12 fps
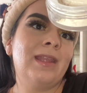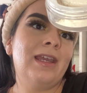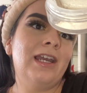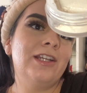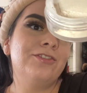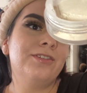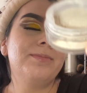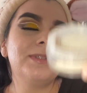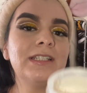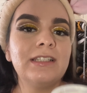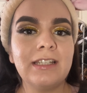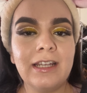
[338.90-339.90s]
Hydra
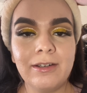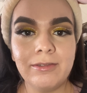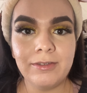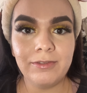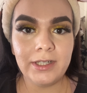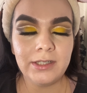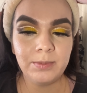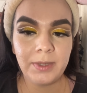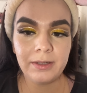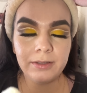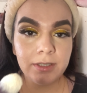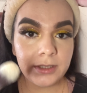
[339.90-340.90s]
Mist Set and Refresh
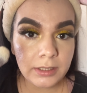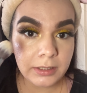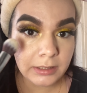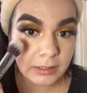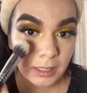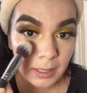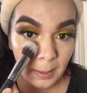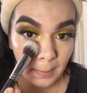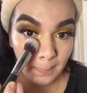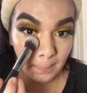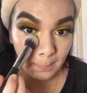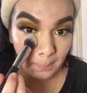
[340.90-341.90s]
Powder to set
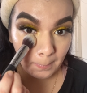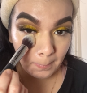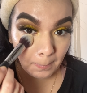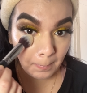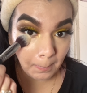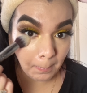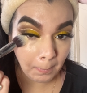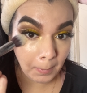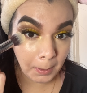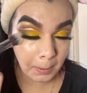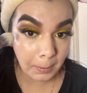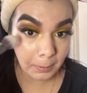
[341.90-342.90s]

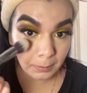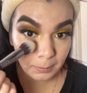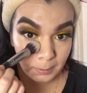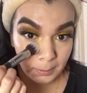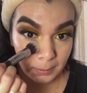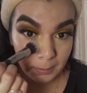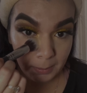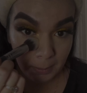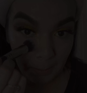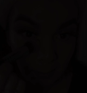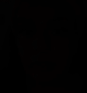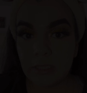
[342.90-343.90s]
my under eye.
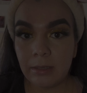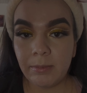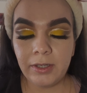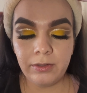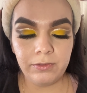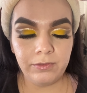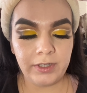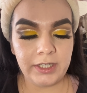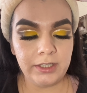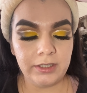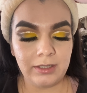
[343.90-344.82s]
To set my whole face,